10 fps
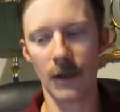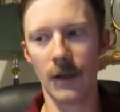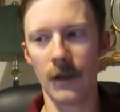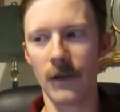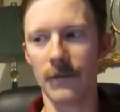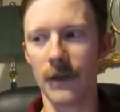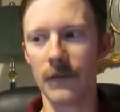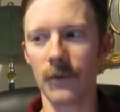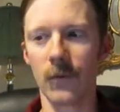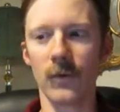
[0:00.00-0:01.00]
If
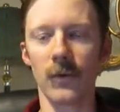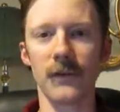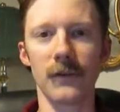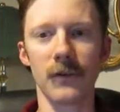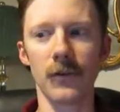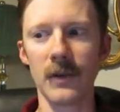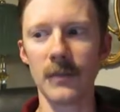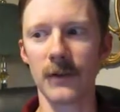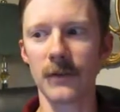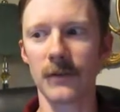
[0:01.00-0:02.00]
everyone was in
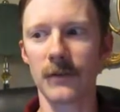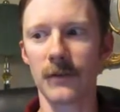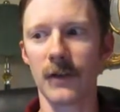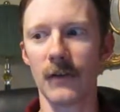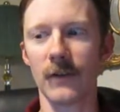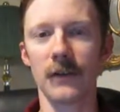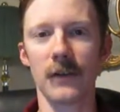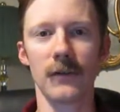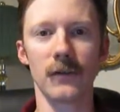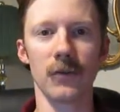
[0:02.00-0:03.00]
agreement,
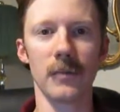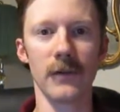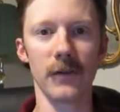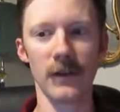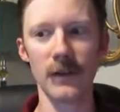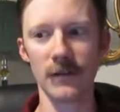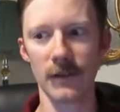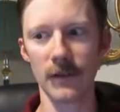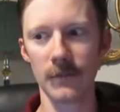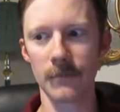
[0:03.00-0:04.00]
conversations would be very
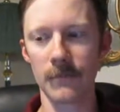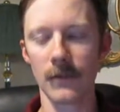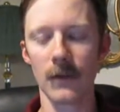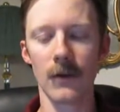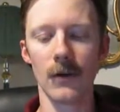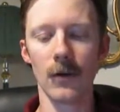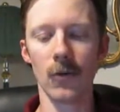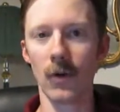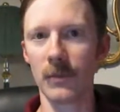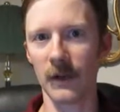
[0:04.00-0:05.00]
easy.
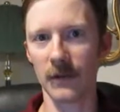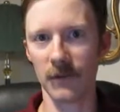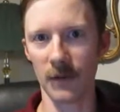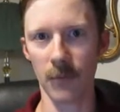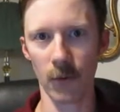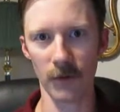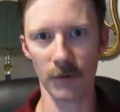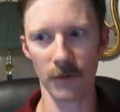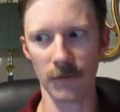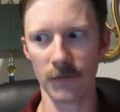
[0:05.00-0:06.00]
One say
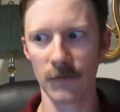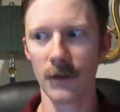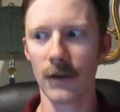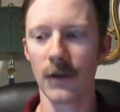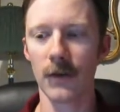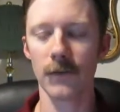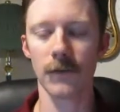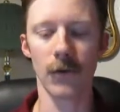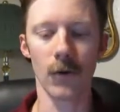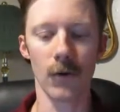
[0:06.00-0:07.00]
pointless.
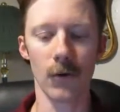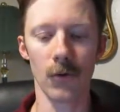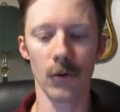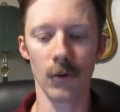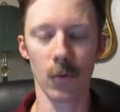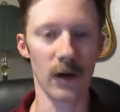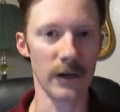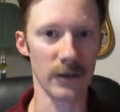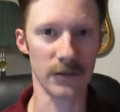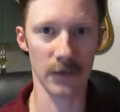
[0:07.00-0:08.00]
So why
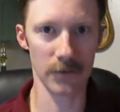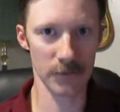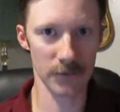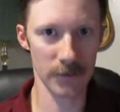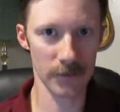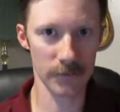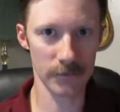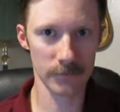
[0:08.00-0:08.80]
not challenge yourself?